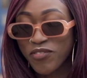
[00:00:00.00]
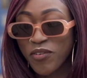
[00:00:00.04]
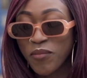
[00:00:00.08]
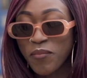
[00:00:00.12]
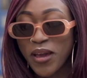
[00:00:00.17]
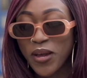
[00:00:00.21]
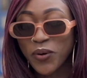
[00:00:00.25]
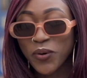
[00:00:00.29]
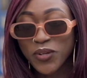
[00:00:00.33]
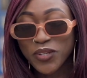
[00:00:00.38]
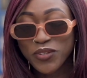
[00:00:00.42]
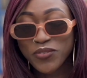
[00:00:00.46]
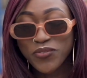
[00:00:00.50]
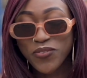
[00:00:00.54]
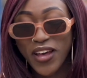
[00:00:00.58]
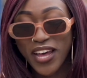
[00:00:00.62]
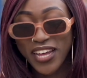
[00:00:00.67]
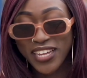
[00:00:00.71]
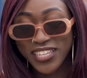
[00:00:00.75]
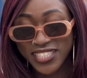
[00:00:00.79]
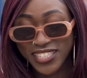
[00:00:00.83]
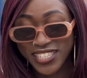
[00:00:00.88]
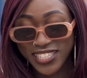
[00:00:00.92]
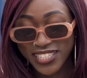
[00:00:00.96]
for my old
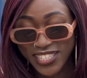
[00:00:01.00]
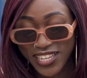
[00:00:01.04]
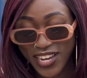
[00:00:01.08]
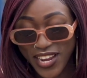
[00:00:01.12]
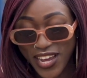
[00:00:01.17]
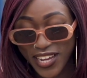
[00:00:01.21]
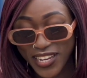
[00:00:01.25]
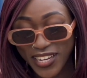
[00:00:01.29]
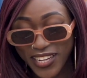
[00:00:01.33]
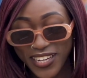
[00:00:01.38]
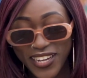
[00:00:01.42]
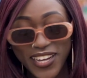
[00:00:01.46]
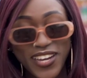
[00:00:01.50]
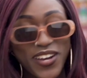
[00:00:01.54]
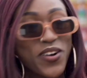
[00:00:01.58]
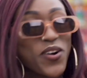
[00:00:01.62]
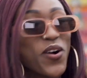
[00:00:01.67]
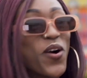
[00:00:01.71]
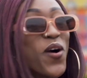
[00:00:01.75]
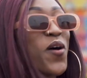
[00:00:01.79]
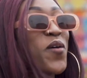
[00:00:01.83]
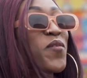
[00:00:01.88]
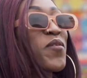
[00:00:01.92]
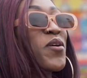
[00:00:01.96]
fans, it's like,
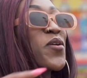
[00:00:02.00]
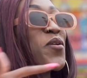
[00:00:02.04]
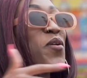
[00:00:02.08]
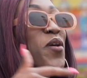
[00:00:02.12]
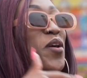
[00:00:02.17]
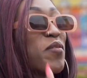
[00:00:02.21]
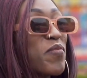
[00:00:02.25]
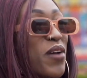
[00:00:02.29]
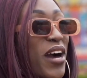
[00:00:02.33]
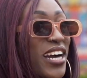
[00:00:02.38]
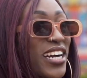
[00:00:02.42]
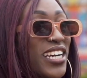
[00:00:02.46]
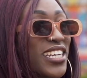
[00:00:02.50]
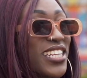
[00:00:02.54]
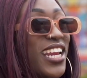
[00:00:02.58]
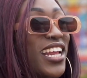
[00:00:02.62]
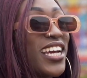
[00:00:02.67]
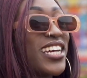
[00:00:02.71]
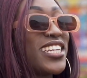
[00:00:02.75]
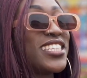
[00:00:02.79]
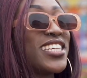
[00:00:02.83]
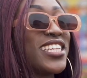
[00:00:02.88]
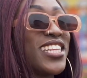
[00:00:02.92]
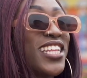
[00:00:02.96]
oh, we're going back
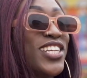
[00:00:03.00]
like to